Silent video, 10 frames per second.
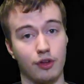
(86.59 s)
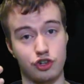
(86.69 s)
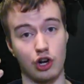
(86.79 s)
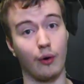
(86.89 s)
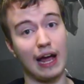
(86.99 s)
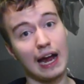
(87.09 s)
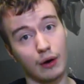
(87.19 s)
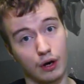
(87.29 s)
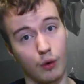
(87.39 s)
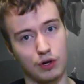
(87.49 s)
the show
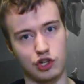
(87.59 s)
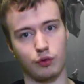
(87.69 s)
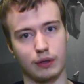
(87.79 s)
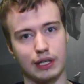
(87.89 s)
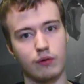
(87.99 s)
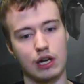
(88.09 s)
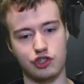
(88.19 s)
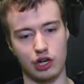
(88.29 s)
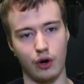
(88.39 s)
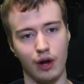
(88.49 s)
Arrow, which is a really great
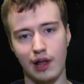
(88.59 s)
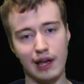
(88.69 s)
show,